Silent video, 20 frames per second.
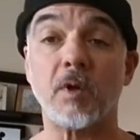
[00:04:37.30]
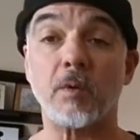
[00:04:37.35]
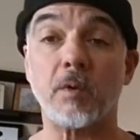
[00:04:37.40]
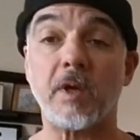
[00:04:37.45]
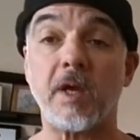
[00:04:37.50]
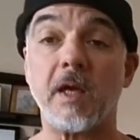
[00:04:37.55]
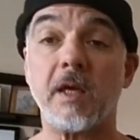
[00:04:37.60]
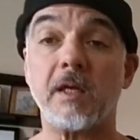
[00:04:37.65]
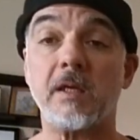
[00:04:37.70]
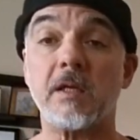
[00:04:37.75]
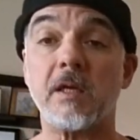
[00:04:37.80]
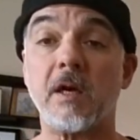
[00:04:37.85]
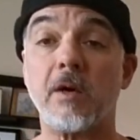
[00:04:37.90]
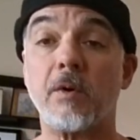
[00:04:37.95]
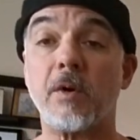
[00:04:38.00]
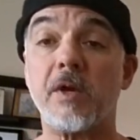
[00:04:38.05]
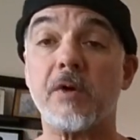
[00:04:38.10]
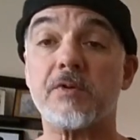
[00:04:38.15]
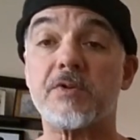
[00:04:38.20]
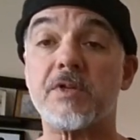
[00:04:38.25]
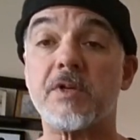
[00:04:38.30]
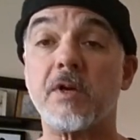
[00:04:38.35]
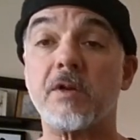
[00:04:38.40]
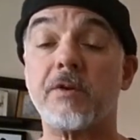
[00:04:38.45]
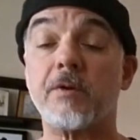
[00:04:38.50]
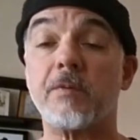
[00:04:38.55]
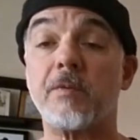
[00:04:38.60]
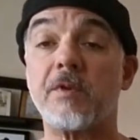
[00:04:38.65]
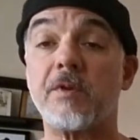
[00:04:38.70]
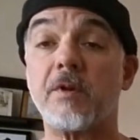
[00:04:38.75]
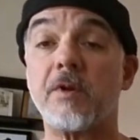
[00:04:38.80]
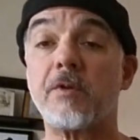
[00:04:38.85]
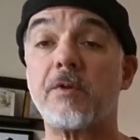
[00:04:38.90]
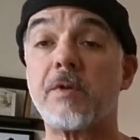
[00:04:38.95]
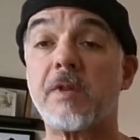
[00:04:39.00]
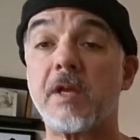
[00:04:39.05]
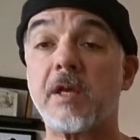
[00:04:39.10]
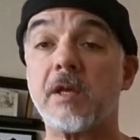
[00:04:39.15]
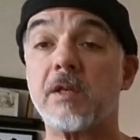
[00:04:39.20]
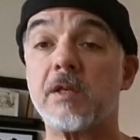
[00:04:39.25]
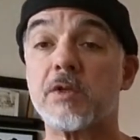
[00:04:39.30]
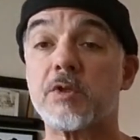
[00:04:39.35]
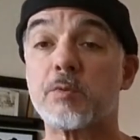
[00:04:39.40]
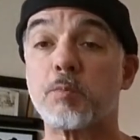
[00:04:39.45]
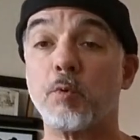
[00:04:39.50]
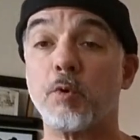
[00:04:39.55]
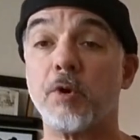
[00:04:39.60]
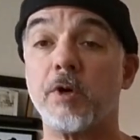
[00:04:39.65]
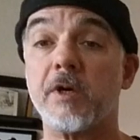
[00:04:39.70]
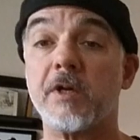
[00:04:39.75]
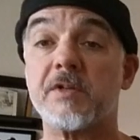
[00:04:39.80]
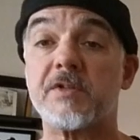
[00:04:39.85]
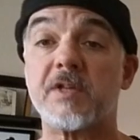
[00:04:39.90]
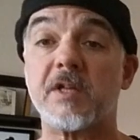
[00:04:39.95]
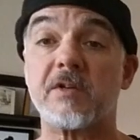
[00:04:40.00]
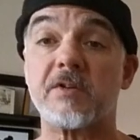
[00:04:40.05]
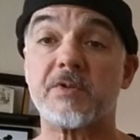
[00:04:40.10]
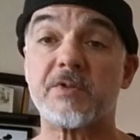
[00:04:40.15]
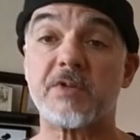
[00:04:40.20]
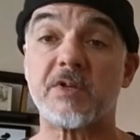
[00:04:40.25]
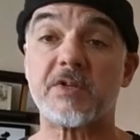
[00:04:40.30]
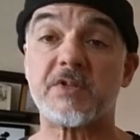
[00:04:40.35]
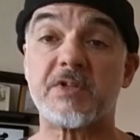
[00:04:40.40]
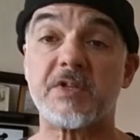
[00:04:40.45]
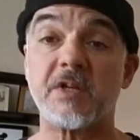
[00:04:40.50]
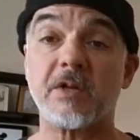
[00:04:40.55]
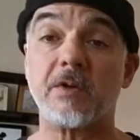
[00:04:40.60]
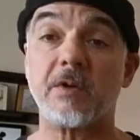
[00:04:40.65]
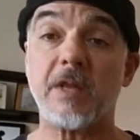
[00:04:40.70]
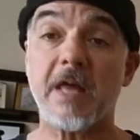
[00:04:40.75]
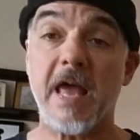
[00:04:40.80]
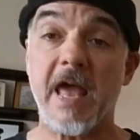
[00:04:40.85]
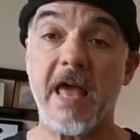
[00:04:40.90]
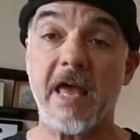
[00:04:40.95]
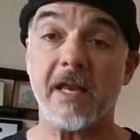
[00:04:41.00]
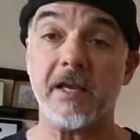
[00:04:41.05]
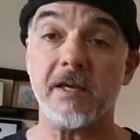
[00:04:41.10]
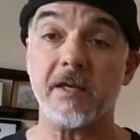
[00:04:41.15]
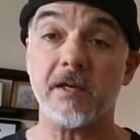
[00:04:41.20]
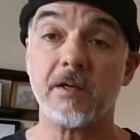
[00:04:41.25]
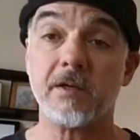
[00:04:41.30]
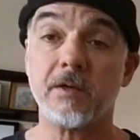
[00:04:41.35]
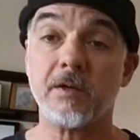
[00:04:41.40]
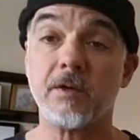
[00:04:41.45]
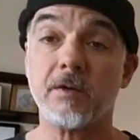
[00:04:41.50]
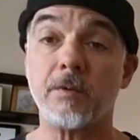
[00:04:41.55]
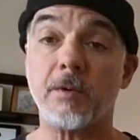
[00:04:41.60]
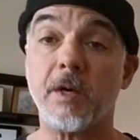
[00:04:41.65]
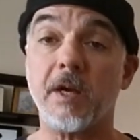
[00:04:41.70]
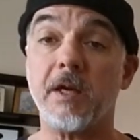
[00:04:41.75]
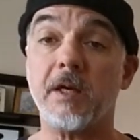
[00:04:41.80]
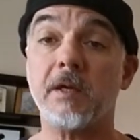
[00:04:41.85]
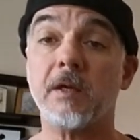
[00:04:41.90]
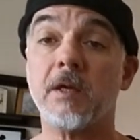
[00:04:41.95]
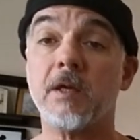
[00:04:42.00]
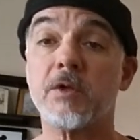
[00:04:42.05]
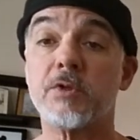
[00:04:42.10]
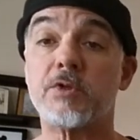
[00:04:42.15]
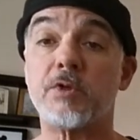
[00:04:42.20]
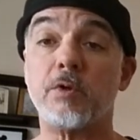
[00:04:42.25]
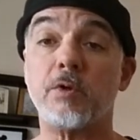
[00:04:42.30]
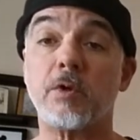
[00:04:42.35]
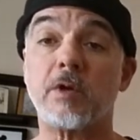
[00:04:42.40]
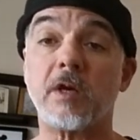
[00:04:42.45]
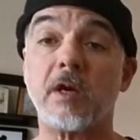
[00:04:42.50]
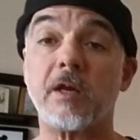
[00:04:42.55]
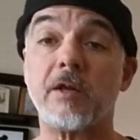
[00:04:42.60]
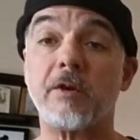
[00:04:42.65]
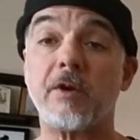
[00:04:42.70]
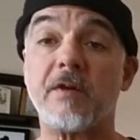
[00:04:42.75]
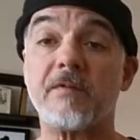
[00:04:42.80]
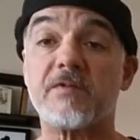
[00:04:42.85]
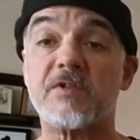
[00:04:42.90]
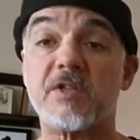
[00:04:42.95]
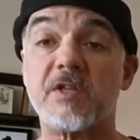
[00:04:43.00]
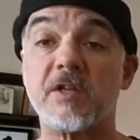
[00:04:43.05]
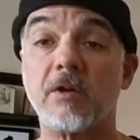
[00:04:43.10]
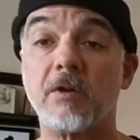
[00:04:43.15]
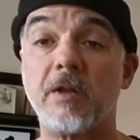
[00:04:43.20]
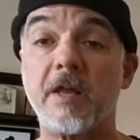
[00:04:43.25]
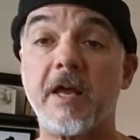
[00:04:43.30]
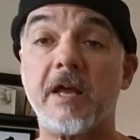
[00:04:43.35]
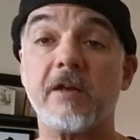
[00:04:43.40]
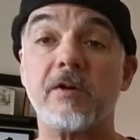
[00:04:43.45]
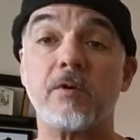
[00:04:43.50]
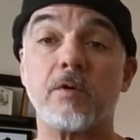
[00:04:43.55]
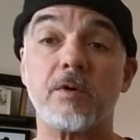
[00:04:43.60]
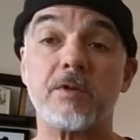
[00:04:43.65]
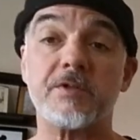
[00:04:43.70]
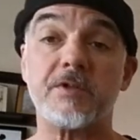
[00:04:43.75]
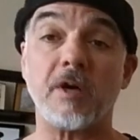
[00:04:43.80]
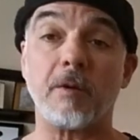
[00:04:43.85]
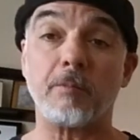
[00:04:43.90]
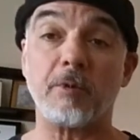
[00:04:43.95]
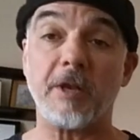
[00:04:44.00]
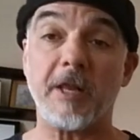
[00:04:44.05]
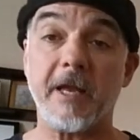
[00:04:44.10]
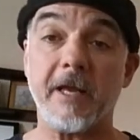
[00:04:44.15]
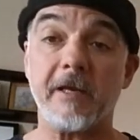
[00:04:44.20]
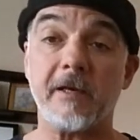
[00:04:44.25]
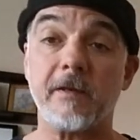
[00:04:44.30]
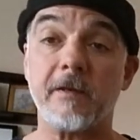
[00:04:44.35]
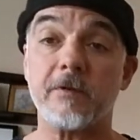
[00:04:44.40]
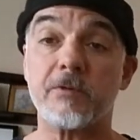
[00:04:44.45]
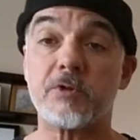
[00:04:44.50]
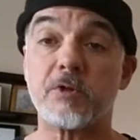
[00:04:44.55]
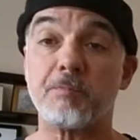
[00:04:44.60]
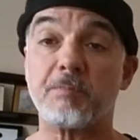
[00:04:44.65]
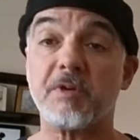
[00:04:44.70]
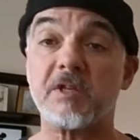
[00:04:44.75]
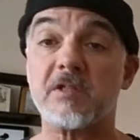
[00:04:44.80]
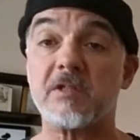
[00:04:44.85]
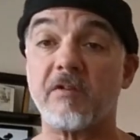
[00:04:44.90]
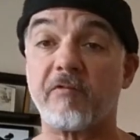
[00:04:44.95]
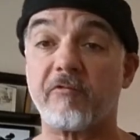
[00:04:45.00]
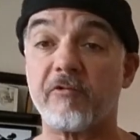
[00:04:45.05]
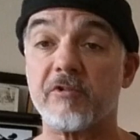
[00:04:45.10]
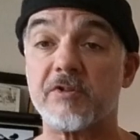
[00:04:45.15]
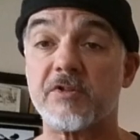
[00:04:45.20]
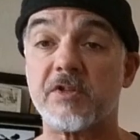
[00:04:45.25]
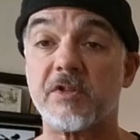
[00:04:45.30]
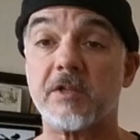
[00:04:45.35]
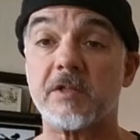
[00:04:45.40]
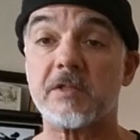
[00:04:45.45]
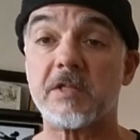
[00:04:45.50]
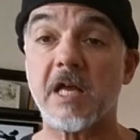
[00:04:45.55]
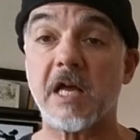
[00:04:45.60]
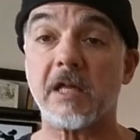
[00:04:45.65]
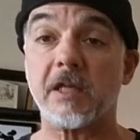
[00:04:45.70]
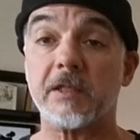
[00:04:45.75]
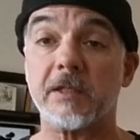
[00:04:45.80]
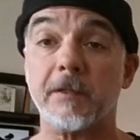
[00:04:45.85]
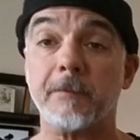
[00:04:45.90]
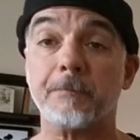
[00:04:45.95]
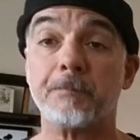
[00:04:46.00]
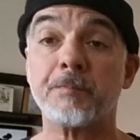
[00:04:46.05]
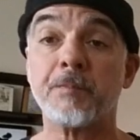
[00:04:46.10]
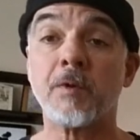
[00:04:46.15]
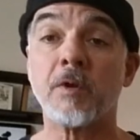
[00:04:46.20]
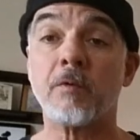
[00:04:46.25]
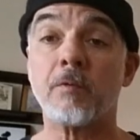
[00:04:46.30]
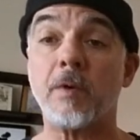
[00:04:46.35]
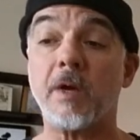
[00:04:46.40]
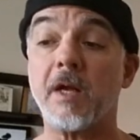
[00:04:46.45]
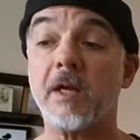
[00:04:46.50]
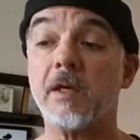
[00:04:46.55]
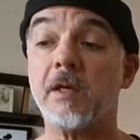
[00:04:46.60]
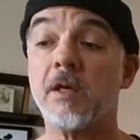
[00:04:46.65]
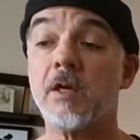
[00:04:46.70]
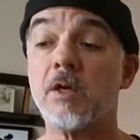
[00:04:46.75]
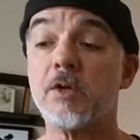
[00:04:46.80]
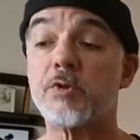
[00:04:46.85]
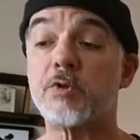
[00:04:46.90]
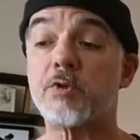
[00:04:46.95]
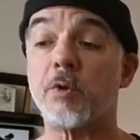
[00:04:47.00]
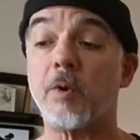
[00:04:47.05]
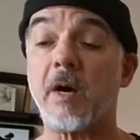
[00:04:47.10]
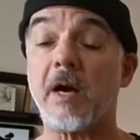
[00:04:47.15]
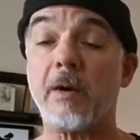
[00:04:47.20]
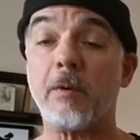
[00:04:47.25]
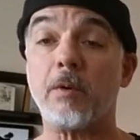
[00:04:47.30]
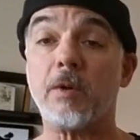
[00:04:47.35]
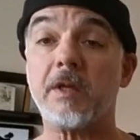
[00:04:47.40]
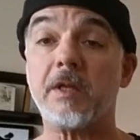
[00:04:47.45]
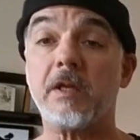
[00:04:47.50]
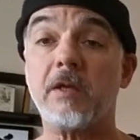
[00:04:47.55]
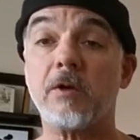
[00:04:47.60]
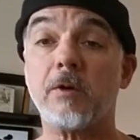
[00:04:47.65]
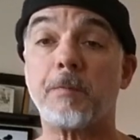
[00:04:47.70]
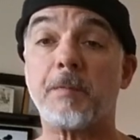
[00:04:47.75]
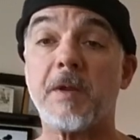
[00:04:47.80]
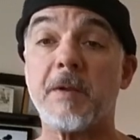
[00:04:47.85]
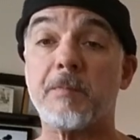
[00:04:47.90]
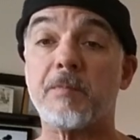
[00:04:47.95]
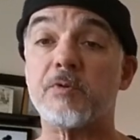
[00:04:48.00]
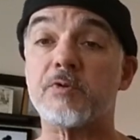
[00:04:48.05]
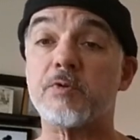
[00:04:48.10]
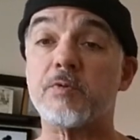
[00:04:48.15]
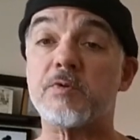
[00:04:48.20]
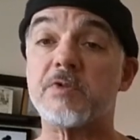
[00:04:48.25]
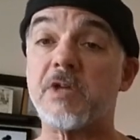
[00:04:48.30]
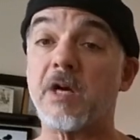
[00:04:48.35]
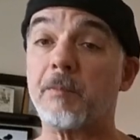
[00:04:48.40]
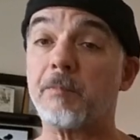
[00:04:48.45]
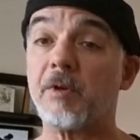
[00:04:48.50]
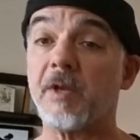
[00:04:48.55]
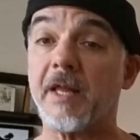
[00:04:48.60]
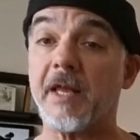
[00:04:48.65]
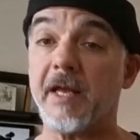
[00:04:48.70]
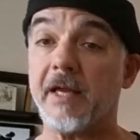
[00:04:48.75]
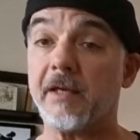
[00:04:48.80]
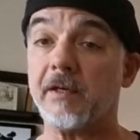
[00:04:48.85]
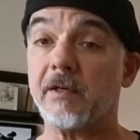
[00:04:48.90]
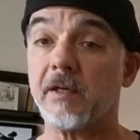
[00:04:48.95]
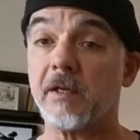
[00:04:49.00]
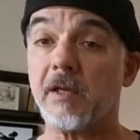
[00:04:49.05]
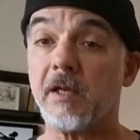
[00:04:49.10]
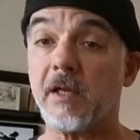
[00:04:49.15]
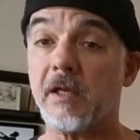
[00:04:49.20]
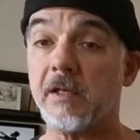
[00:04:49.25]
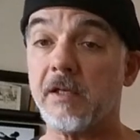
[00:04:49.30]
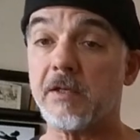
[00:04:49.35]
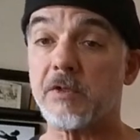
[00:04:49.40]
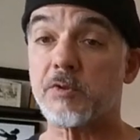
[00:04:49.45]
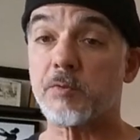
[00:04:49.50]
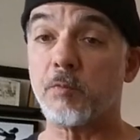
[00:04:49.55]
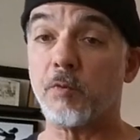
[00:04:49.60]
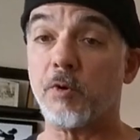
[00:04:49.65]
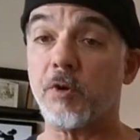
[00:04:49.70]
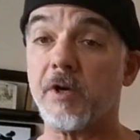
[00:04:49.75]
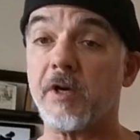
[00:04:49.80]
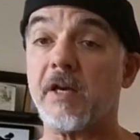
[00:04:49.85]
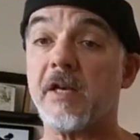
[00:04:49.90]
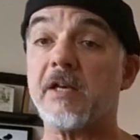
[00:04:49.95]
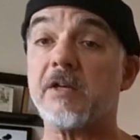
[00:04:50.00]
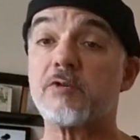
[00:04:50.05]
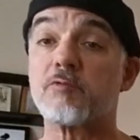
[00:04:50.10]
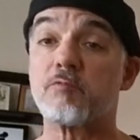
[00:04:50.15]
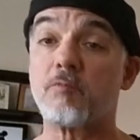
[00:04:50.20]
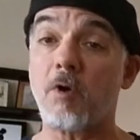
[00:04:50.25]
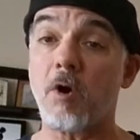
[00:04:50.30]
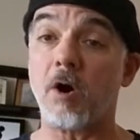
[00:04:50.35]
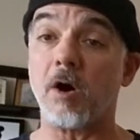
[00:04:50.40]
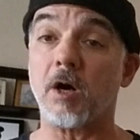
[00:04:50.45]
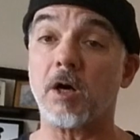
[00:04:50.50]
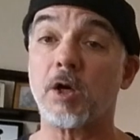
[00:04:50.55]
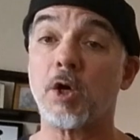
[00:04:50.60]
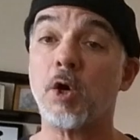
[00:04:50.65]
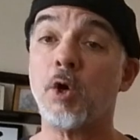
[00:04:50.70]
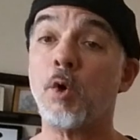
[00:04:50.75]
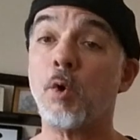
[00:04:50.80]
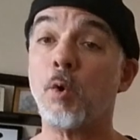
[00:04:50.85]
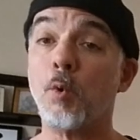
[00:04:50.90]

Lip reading: Okay, now here's the other thing in this word is that there's a single N, right? So you can either have single N or double N, and there's a big difference in Italian, right? So I will hear people do double N in this word, and it's wrong.